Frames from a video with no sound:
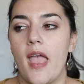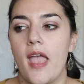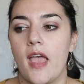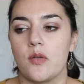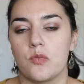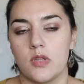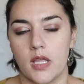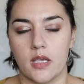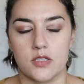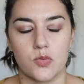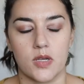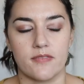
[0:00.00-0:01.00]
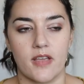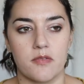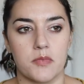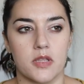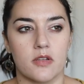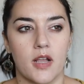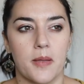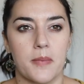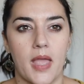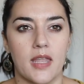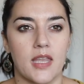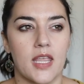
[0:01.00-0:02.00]
and well, like a 25 milligram,
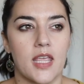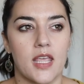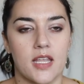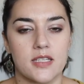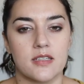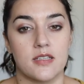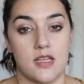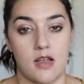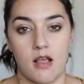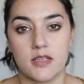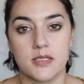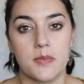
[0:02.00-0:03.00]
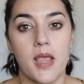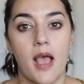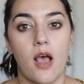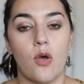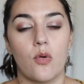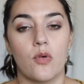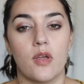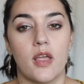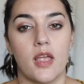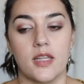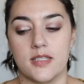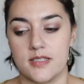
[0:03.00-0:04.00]
and it knocks me out,
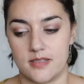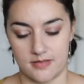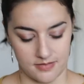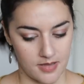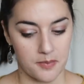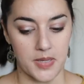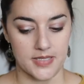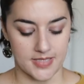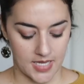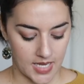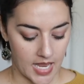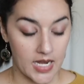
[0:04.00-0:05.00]
and it's amazing.